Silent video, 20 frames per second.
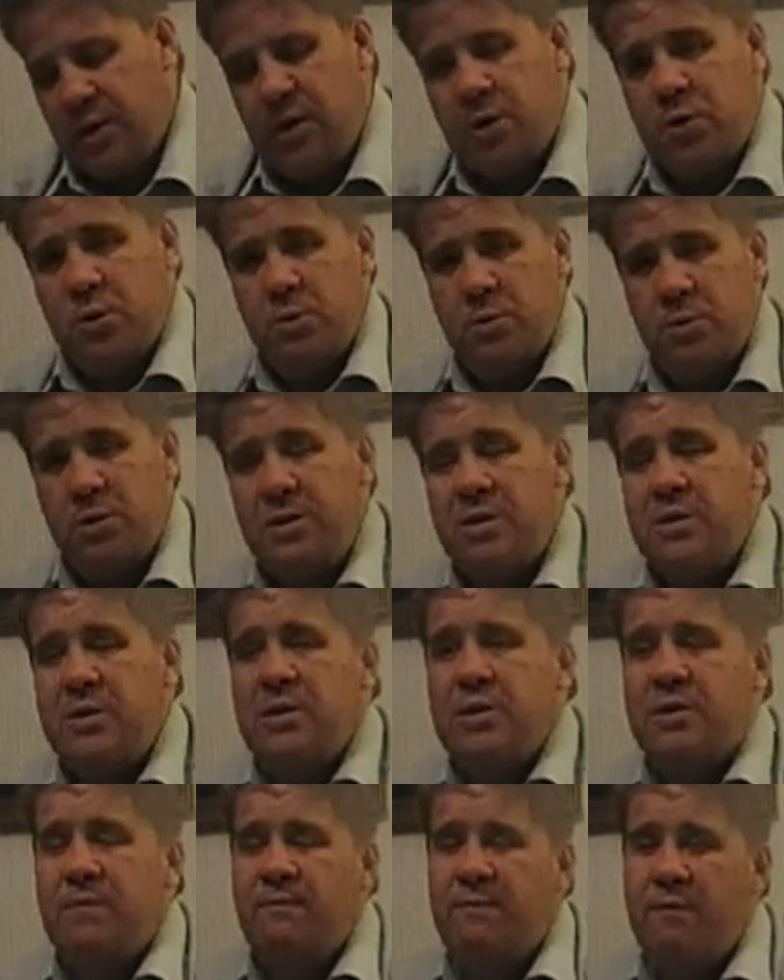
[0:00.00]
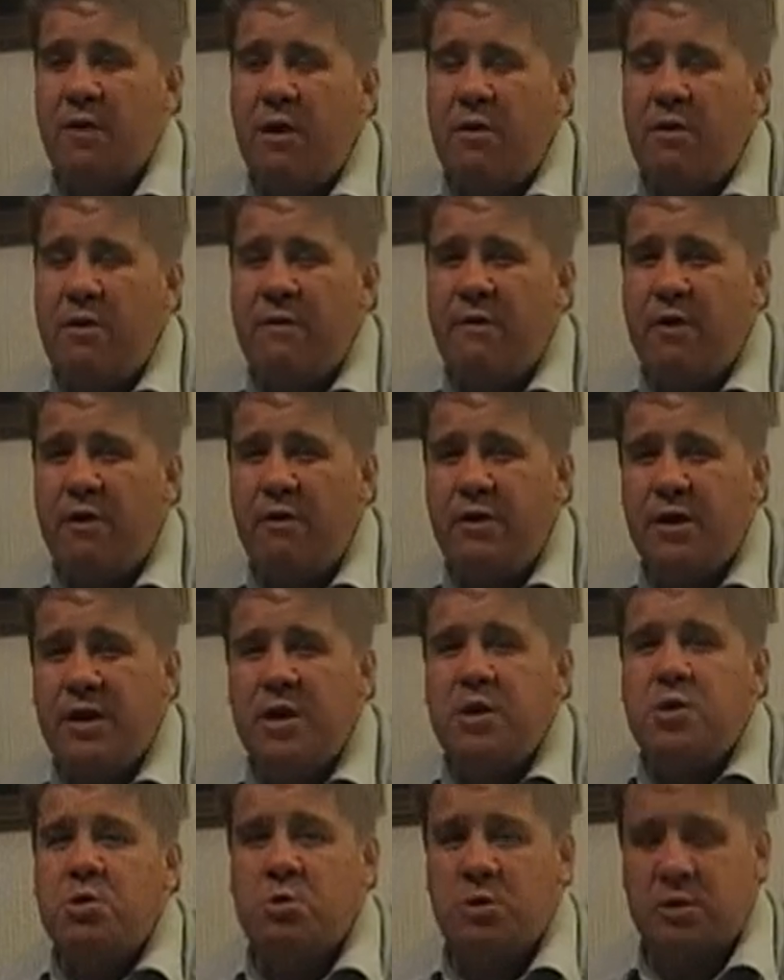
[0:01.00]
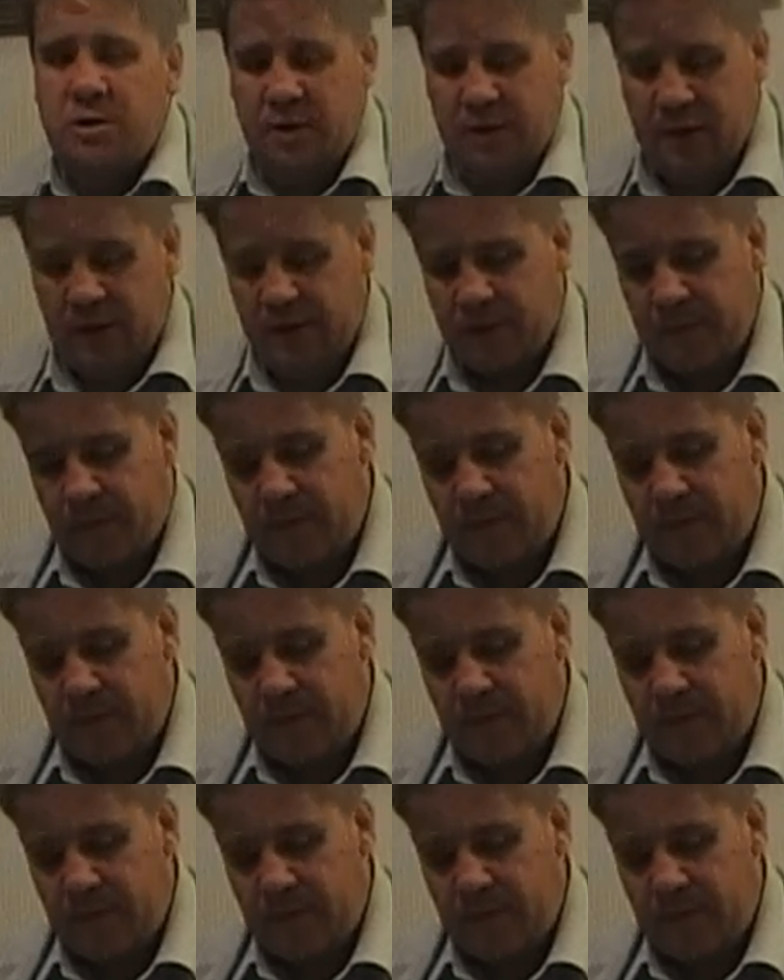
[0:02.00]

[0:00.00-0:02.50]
So this is a very, very interesting.